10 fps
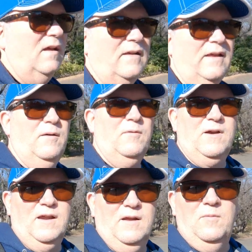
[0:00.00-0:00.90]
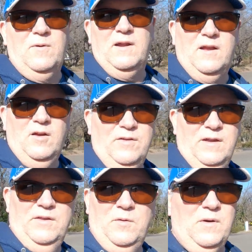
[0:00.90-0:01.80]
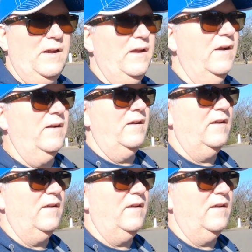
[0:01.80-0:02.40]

Okay, we're gonna go the other way here.